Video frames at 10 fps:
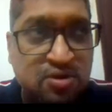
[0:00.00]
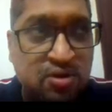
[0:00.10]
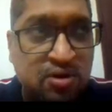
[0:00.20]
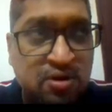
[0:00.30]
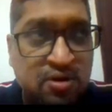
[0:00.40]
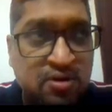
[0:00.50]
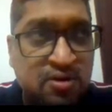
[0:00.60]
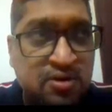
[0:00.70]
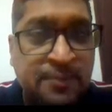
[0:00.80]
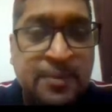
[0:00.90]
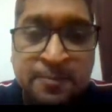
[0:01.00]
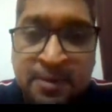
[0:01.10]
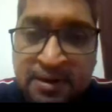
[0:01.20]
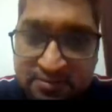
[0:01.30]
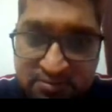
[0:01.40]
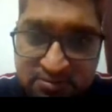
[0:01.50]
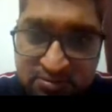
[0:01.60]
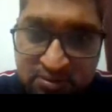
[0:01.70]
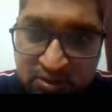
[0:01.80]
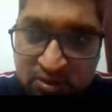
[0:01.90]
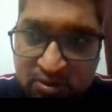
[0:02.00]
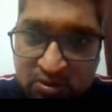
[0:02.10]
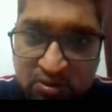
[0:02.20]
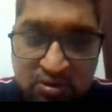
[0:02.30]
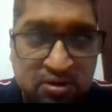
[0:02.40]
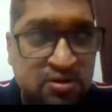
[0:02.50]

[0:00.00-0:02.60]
or commitments or